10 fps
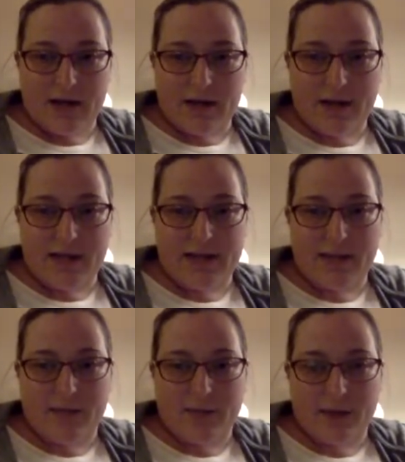yes,
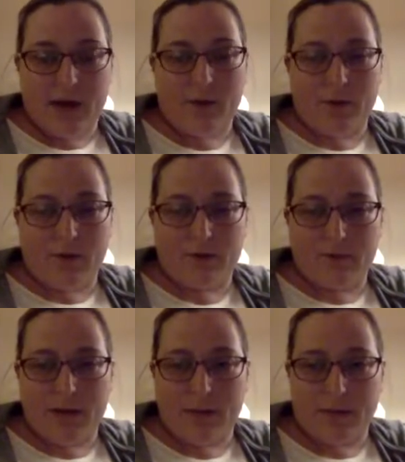Amber, then I will
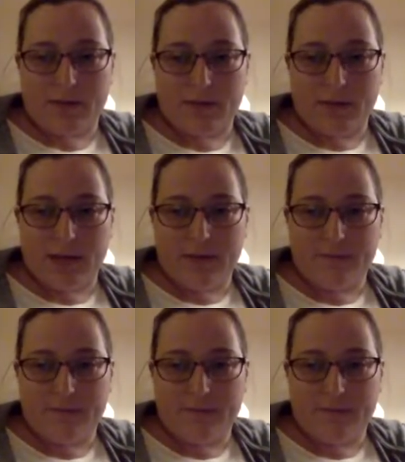make a post with it.